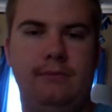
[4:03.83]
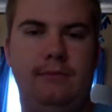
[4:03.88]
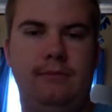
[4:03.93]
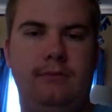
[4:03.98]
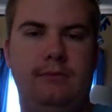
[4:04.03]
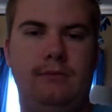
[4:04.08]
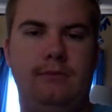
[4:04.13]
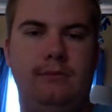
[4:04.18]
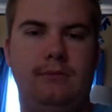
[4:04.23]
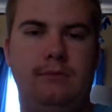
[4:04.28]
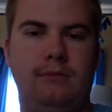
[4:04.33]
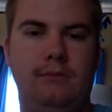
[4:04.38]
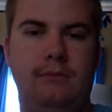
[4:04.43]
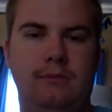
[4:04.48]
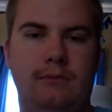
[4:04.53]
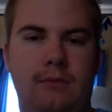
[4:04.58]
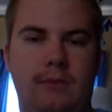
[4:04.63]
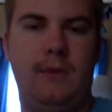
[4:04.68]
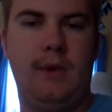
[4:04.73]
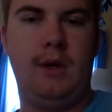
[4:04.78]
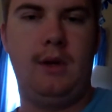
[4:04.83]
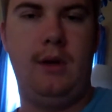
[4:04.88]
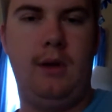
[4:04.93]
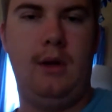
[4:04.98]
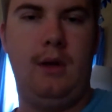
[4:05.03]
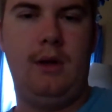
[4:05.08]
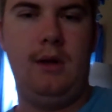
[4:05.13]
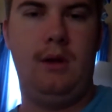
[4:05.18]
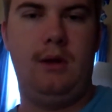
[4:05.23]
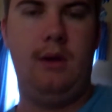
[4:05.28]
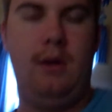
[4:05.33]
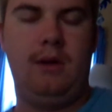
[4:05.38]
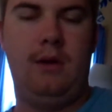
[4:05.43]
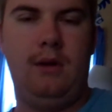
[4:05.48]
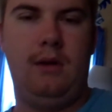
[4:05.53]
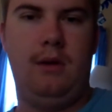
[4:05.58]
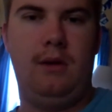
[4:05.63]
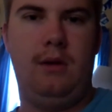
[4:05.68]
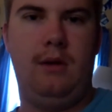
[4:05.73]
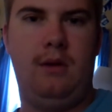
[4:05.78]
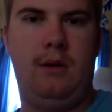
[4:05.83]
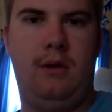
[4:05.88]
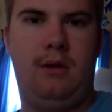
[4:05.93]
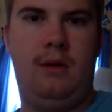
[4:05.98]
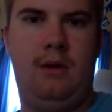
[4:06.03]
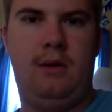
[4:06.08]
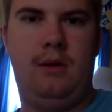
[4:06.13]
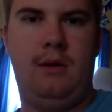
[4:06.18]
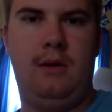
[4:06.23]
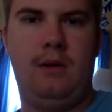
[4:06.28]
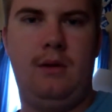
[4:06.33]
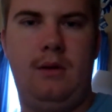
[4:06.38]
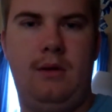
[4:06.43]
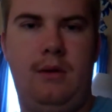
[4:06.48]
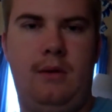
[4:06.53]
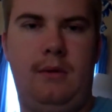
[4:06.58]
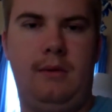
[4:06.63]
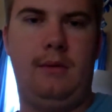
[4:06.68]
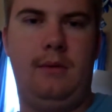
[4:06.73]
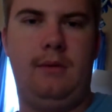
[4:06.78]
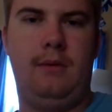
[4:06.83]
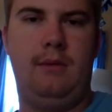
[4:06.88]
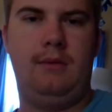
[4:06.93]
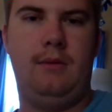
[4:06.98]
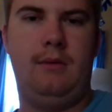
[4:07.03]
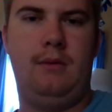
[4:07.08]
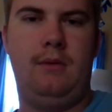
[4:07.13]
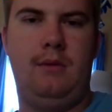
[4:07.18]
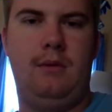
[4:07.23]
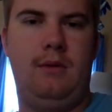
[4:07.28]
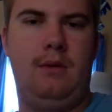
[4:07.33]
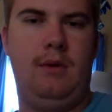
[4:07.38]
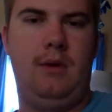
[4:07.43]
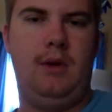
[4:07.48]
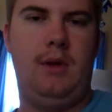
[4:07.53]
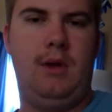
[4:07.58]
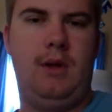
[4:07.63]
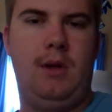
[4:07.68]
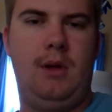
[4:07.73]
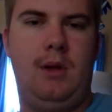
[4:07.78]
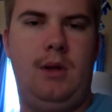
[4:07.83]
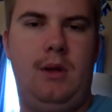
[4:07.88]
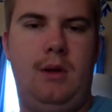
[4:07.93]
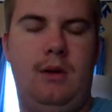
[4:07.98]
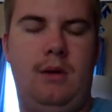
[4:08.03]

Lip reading: No one is speaking in this clip.